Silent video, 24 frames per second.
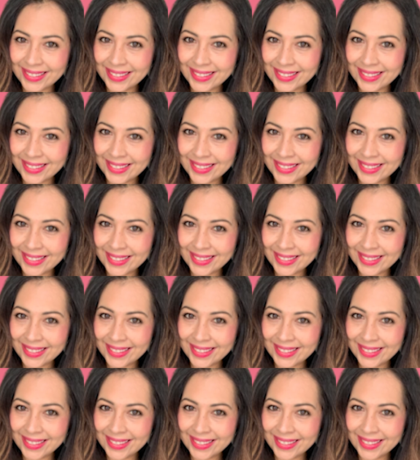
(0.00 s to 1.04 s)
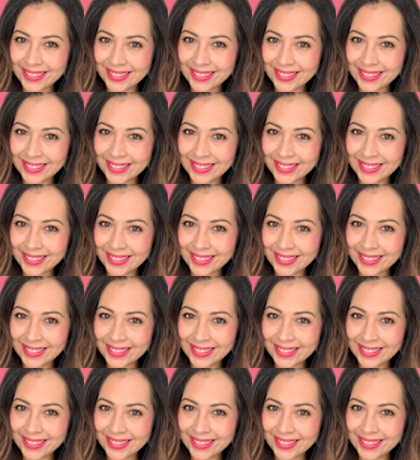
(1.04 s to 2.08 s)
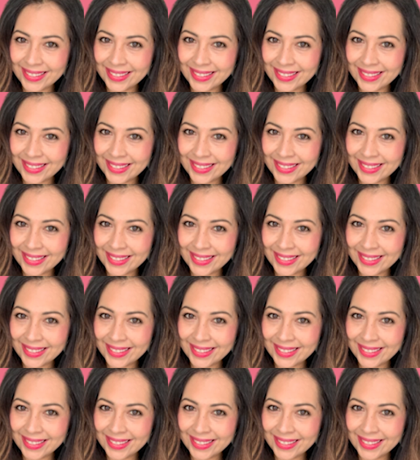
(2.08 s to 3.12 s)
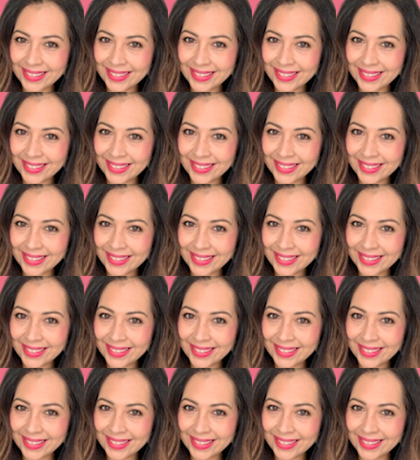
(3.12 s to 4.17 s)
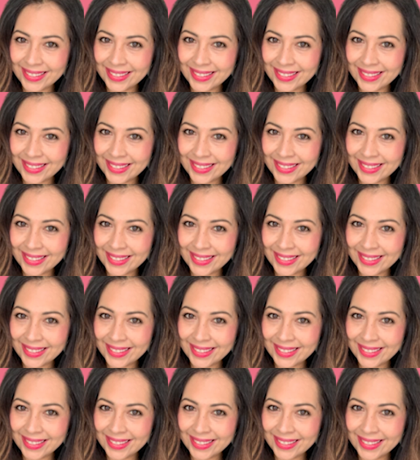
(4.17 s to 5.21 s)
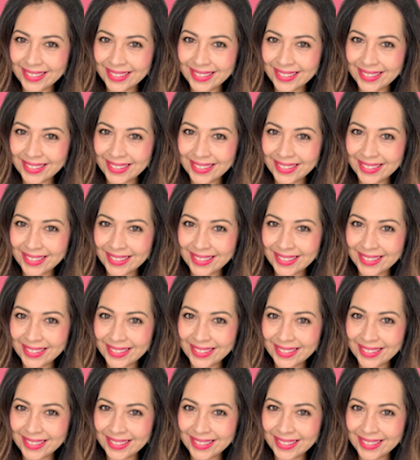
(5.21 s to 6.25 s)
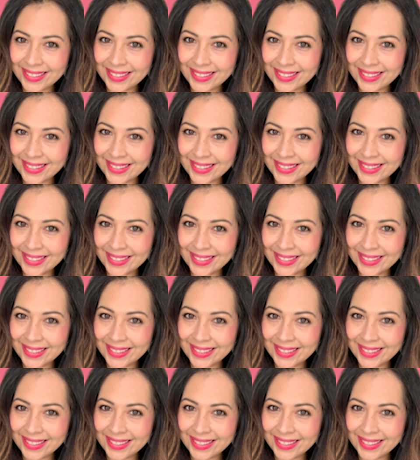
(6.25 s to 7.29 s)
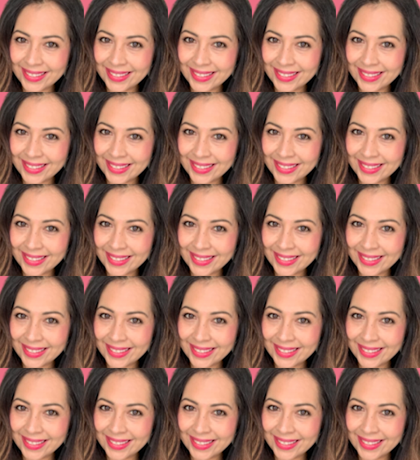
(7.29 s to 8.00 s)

(no lip movement)